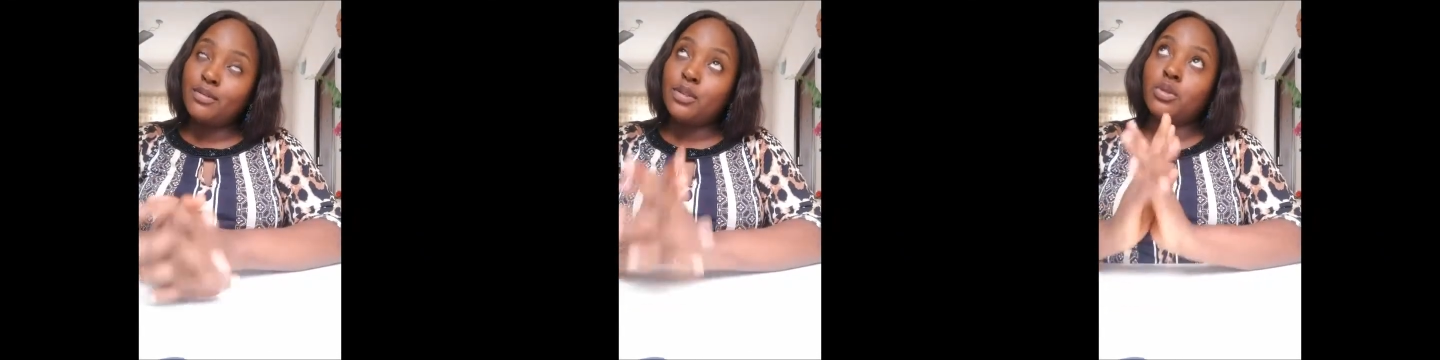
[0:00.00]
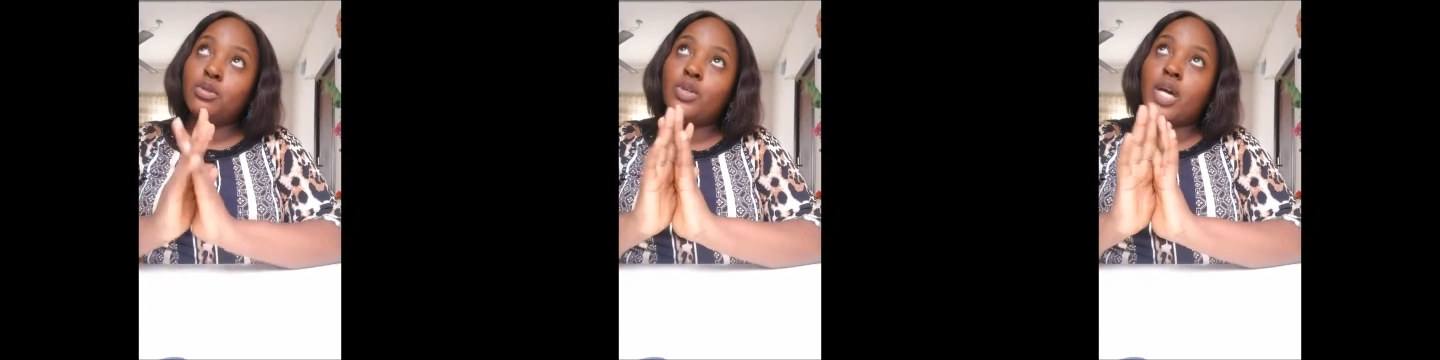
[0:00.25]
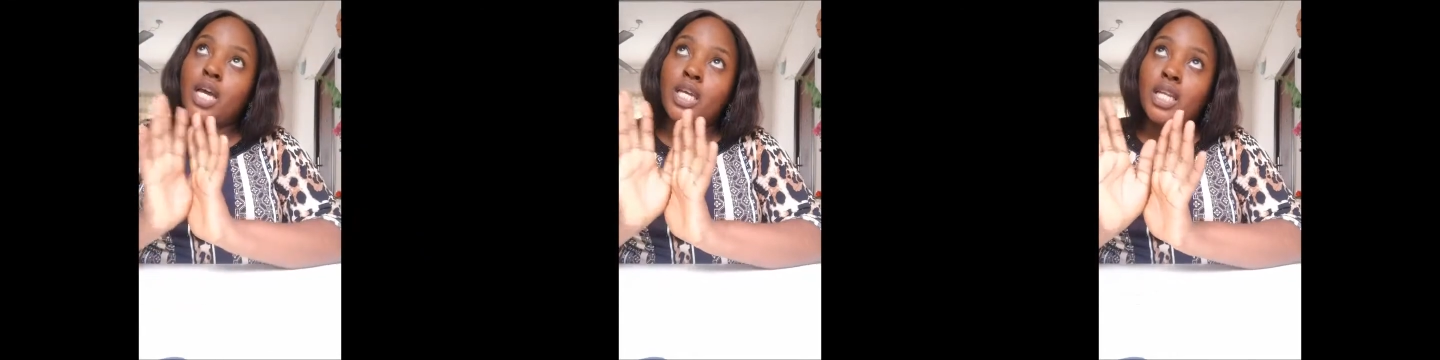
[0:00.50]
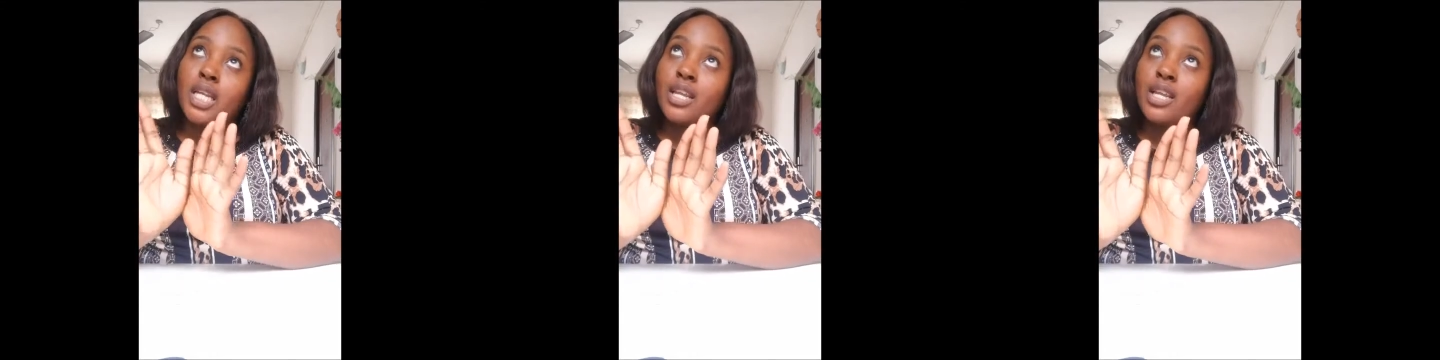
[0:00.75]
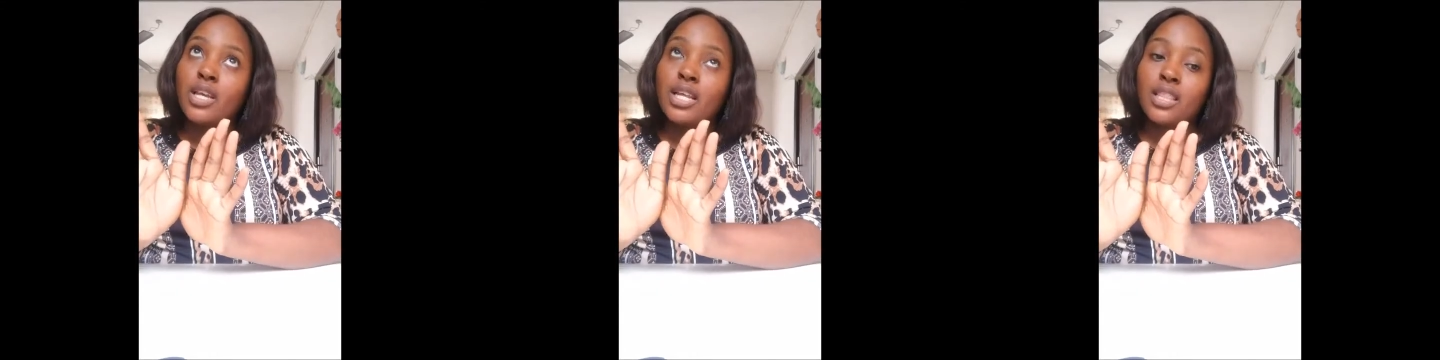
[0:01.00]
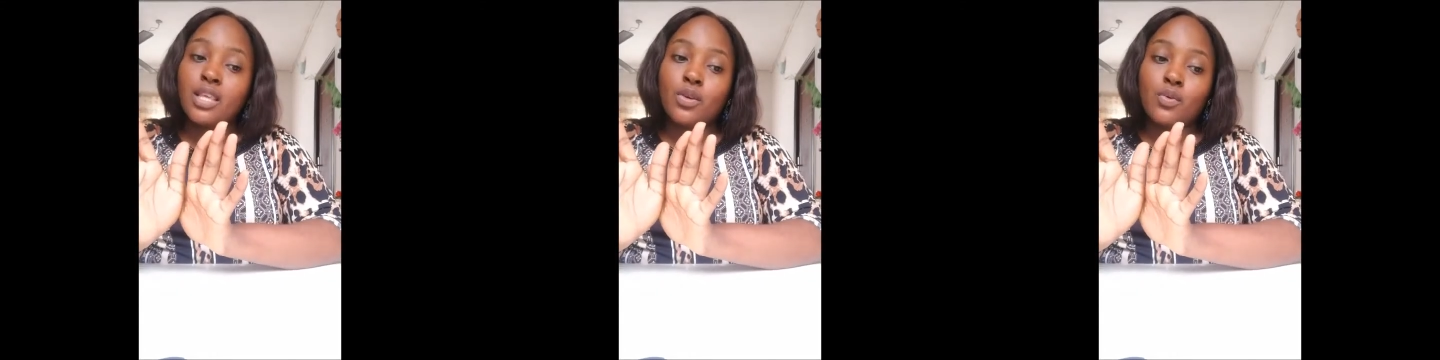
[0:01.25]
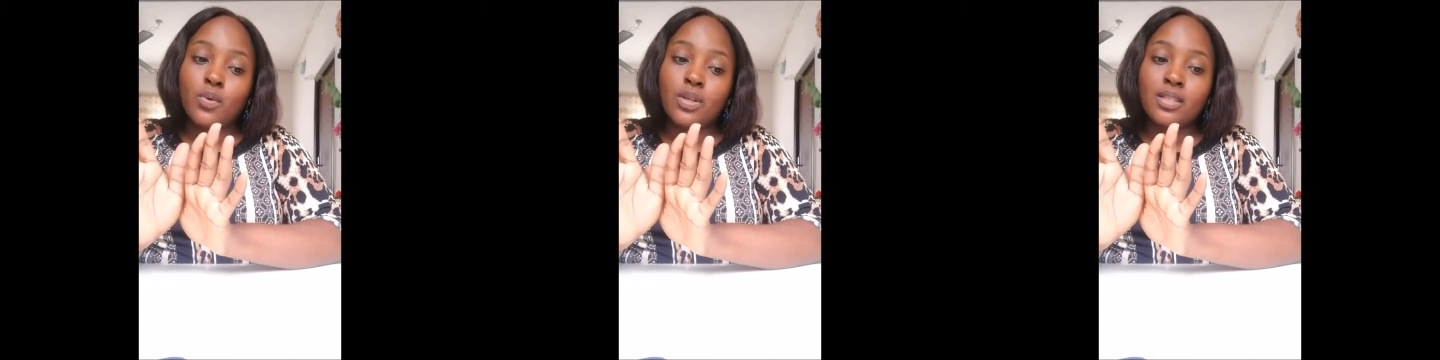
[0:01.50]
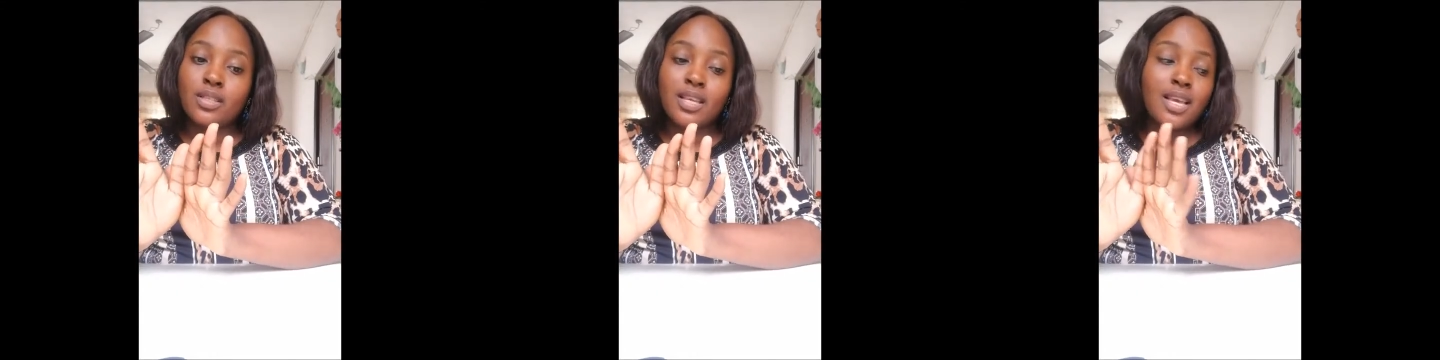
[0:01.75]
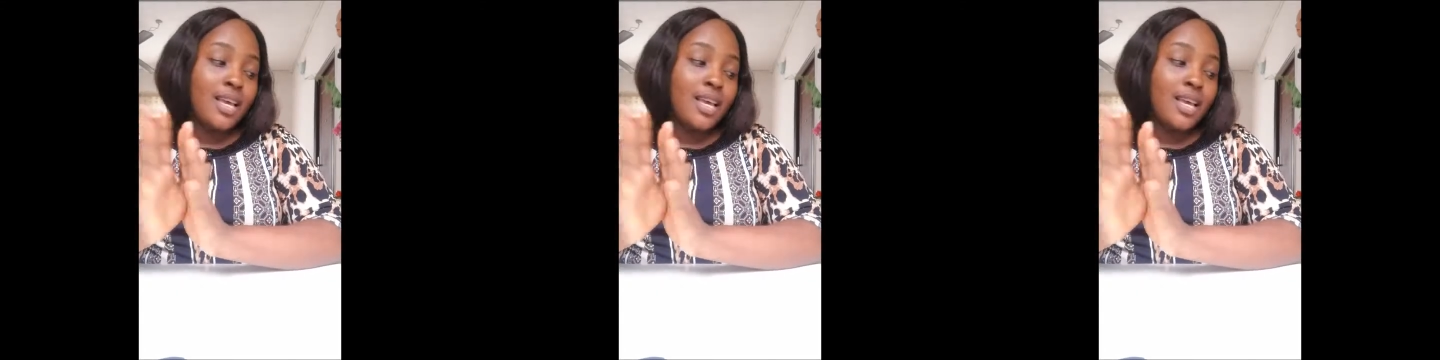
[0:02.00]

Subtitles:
You could try it in any other thing you want,